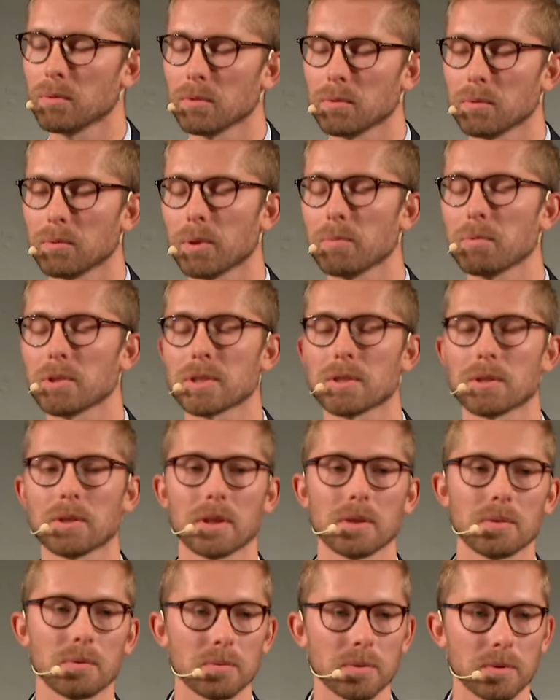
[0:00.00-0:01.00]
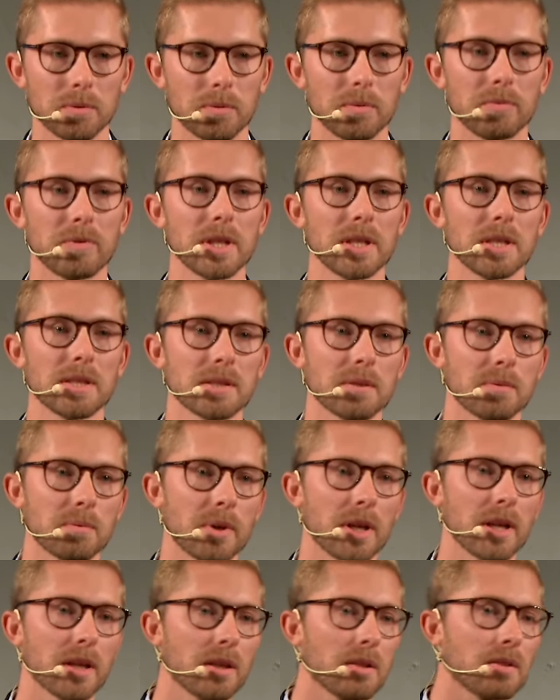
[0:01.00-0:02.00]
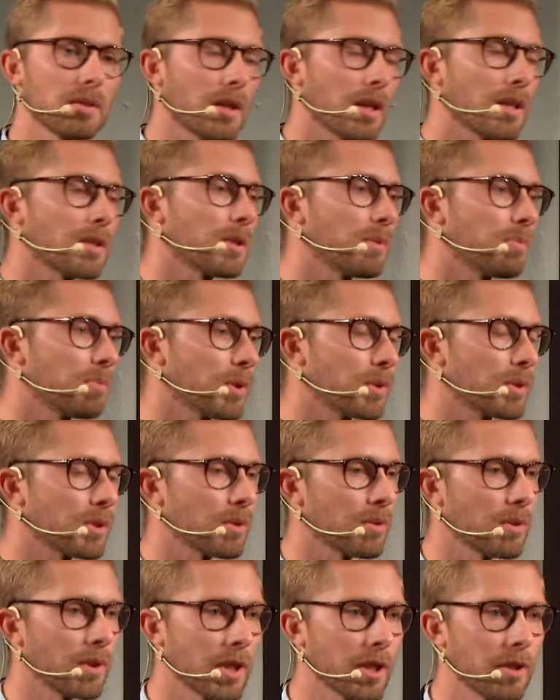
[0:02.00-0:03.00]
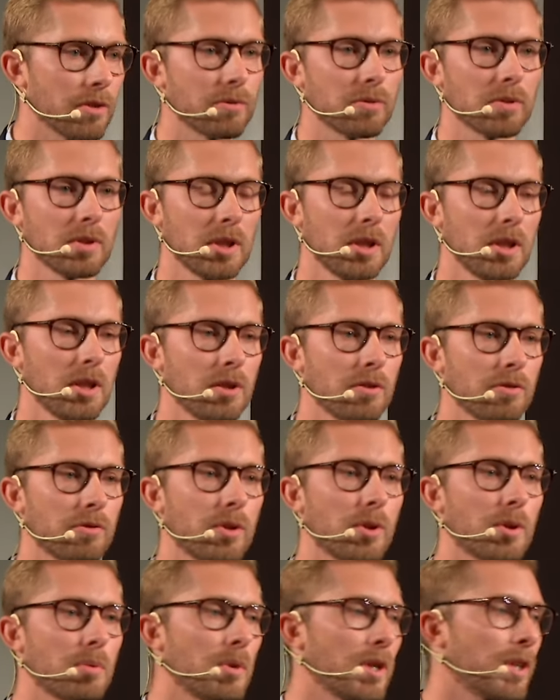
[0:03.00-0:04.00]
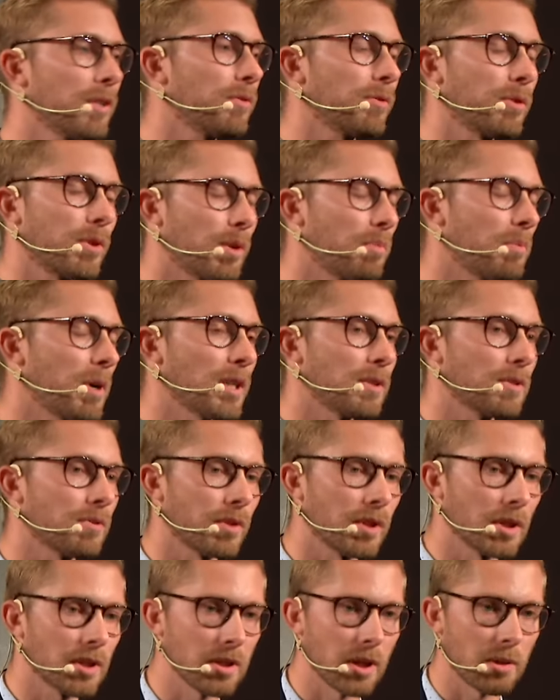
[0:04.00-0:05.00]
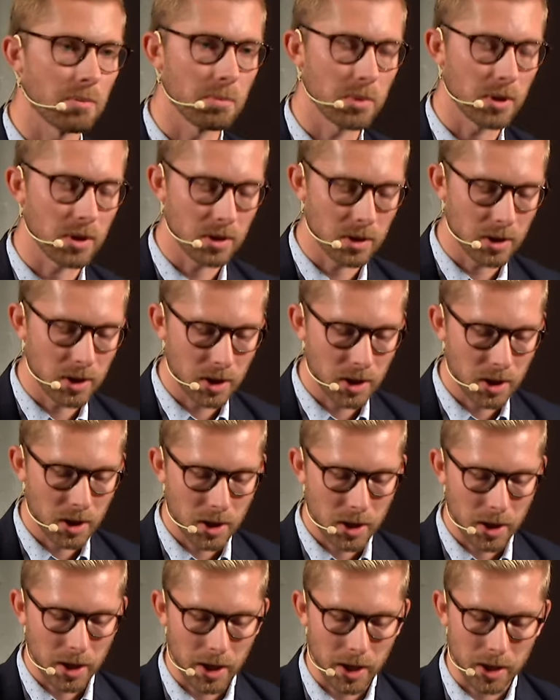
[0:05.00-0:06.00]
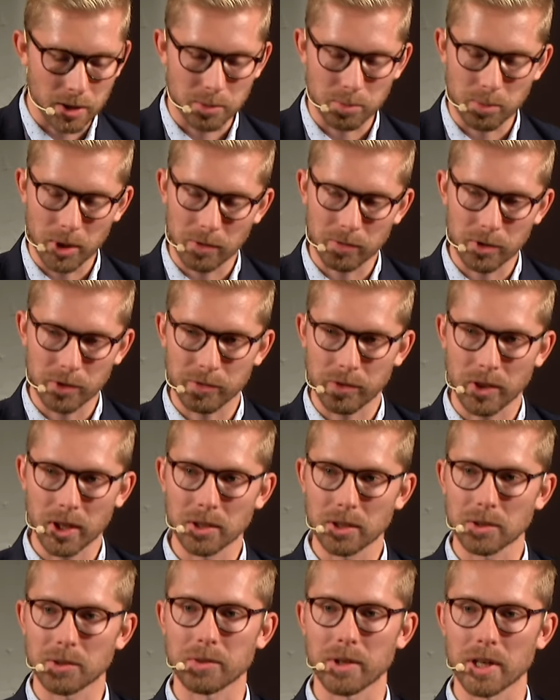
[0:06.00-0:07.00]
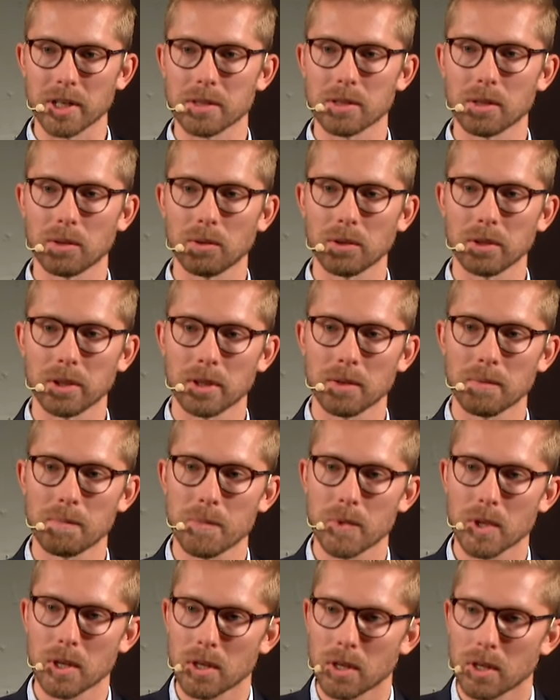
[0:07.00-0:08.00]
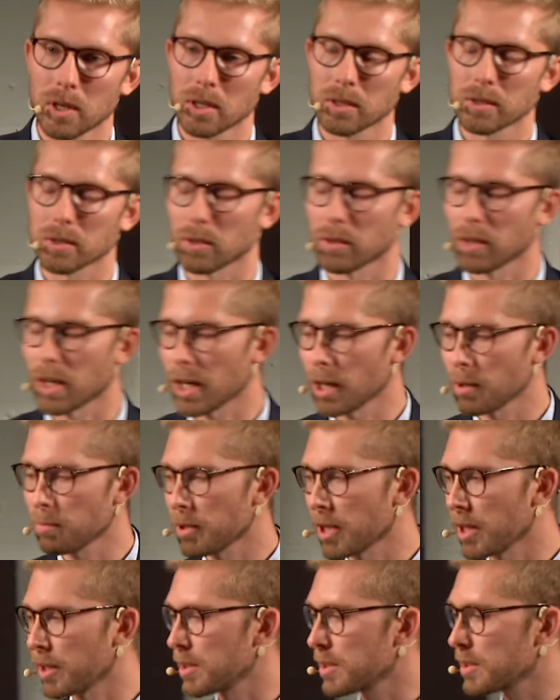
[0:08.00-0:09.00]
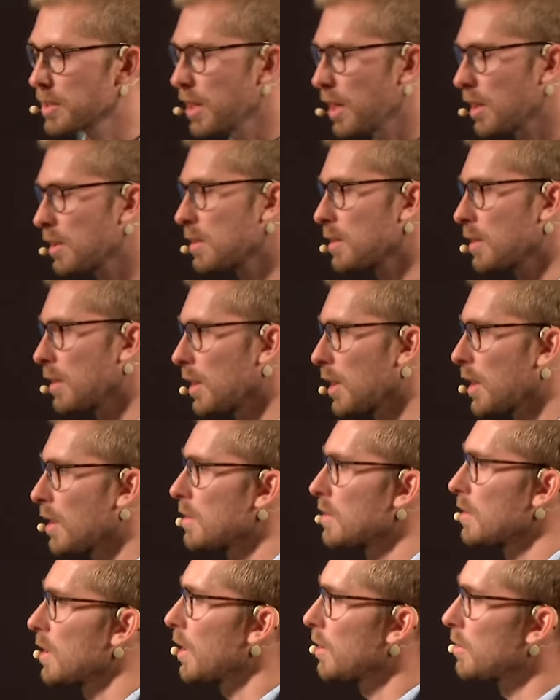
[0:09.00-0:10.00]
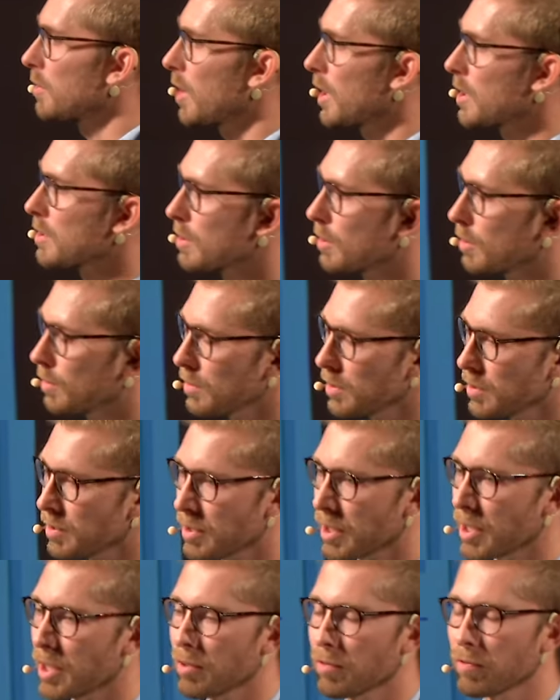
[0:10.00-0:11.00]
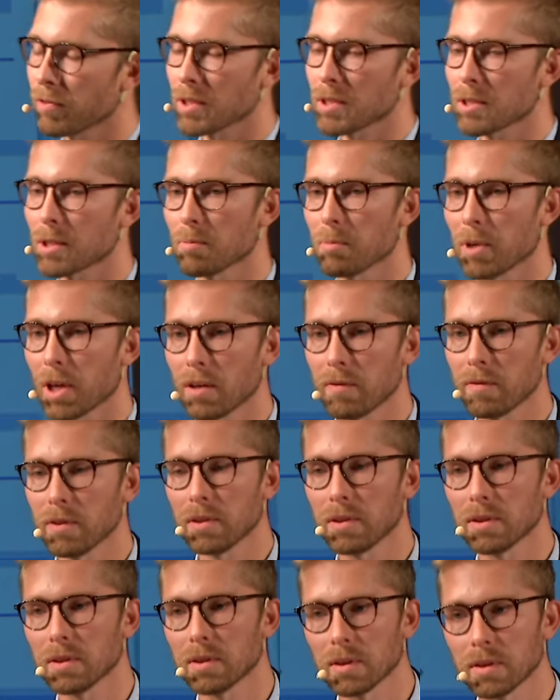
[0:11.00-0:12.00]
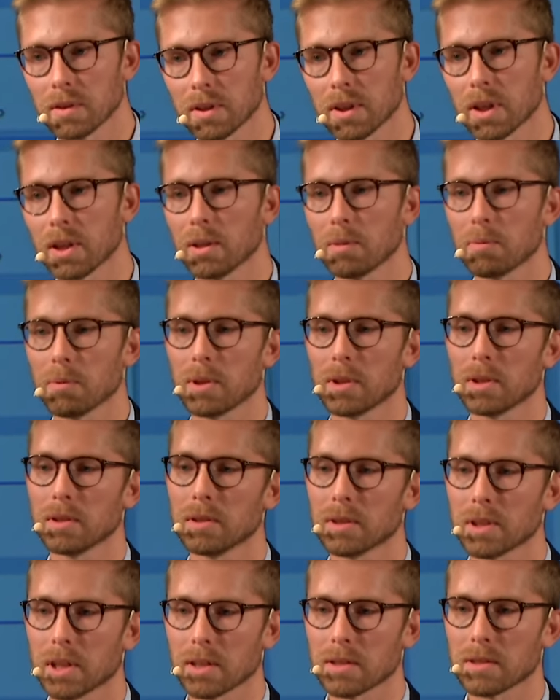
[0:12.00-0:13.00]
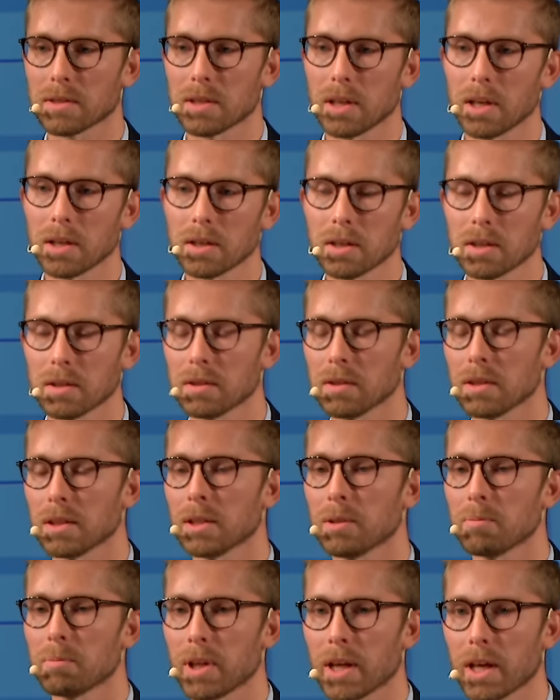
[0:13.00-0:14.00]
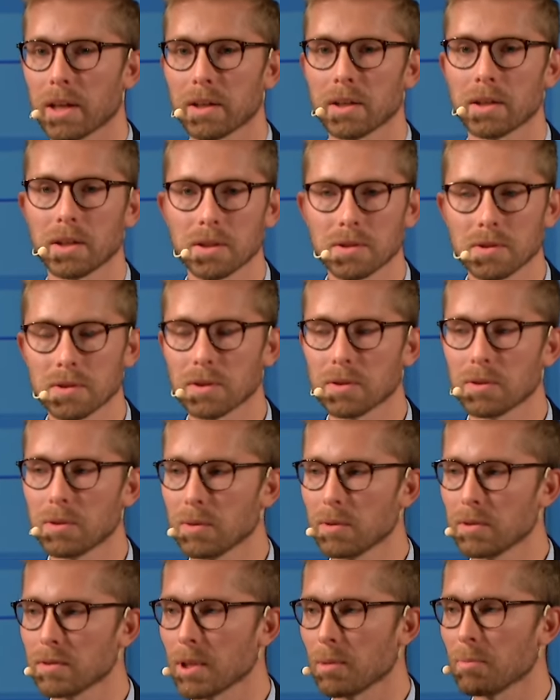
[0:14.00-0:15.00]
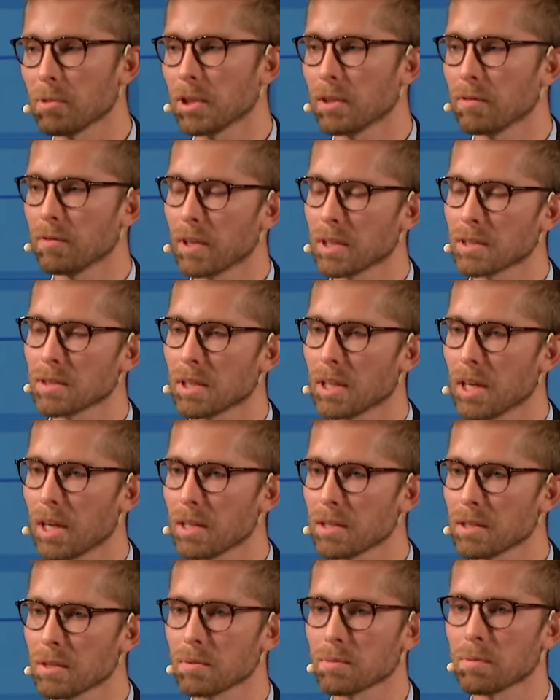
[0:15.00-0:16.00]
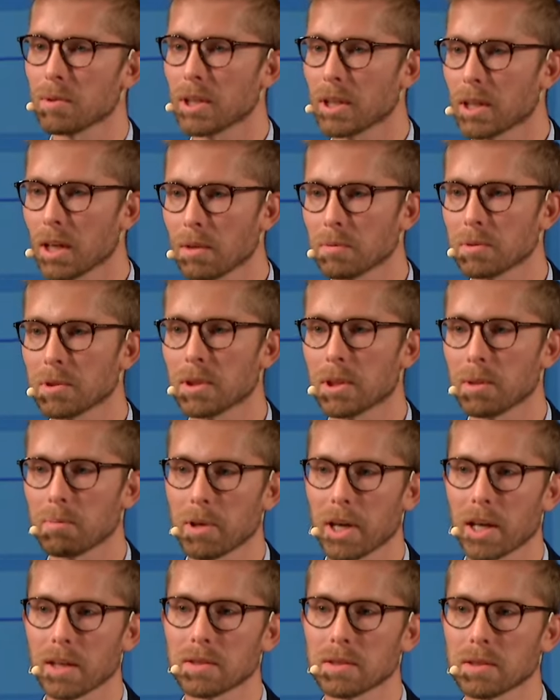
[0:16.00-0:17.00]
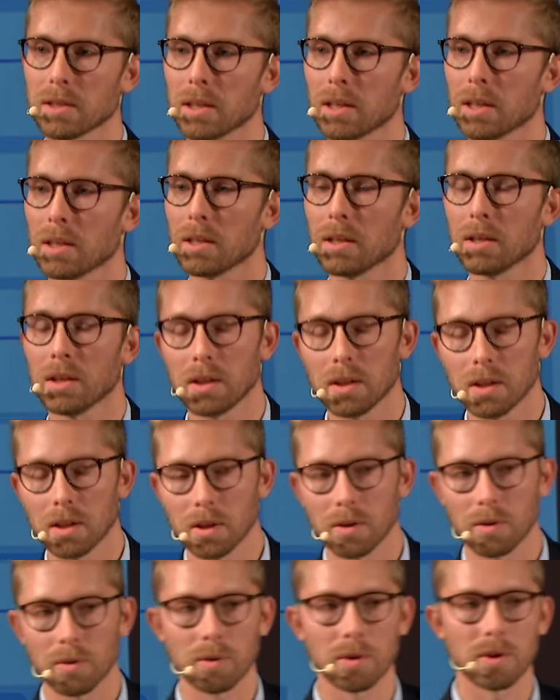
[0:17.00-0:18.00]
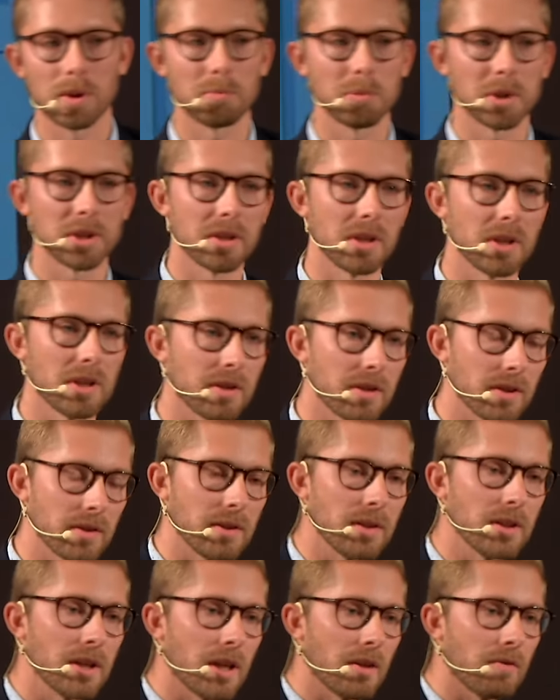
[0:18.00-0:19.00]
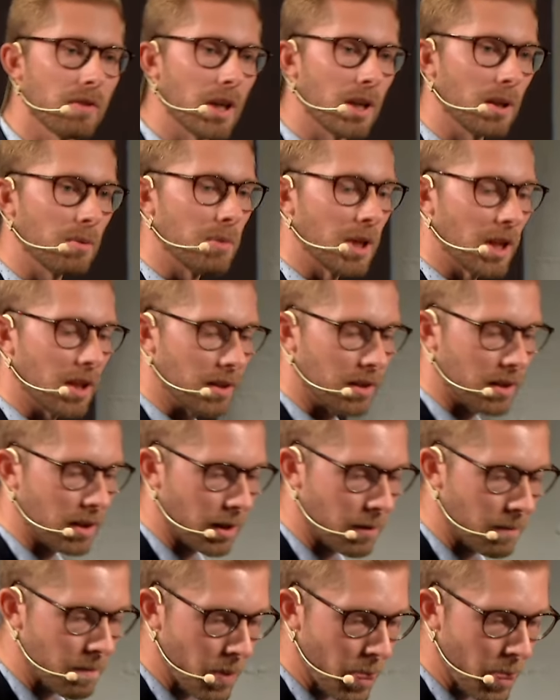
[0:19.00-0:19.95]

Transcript: what was the reason why it actually pushed the order forward 4 months, for example. So we have defined a threshold. So iPlanner checks against that threshold, and if it's above, then it will get stuck, and the planner needs to do some investigations when it comes to capacity or material availability.